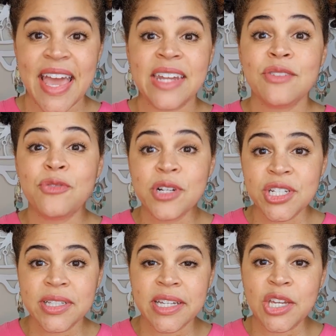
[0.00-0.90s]
And
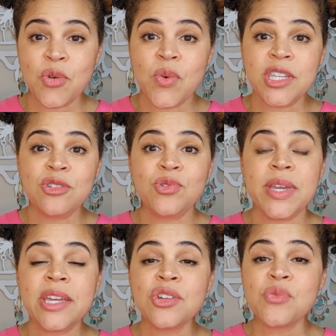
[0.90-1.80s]
unfortunately, when you
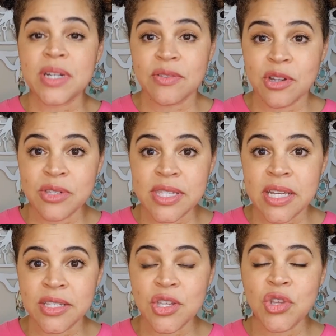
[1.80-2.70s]
do either one of those
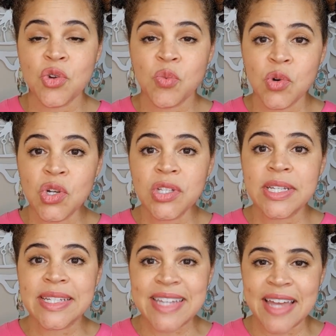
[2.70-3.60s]
things, your
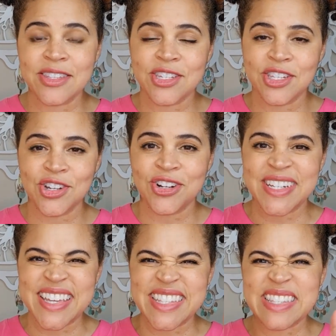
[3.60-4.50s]
world tends to start
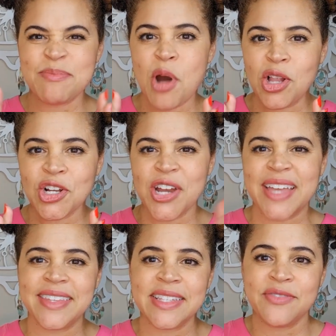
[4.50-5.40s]
to get smaller
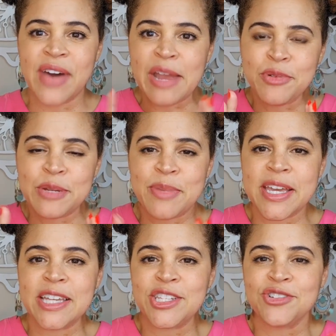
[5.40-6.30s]
and less vibrant
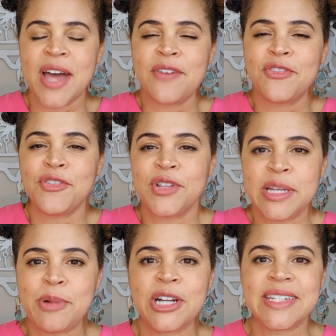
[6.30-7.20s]
because you're not
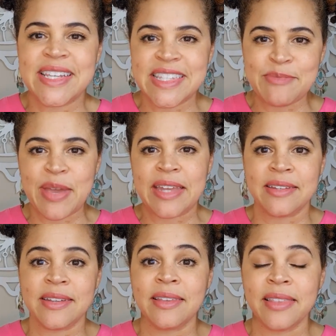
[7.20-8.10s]
fully
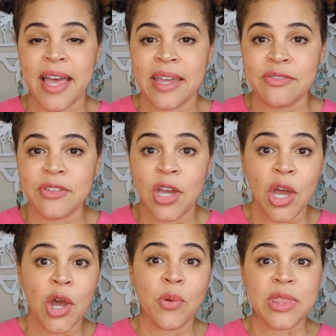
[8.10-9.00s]
participating in life
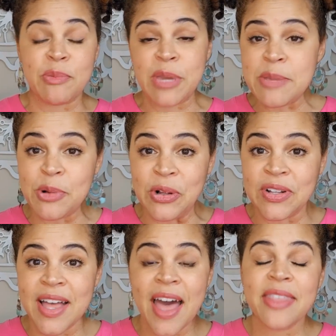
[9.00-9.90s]
with the
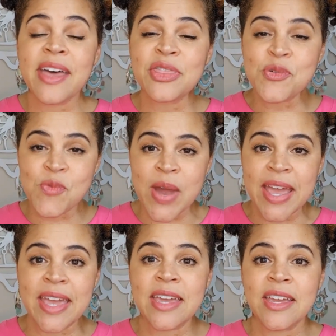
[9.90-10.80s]
people that the
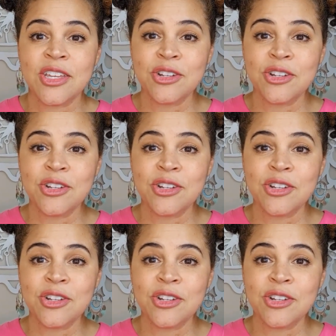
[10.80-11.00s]
way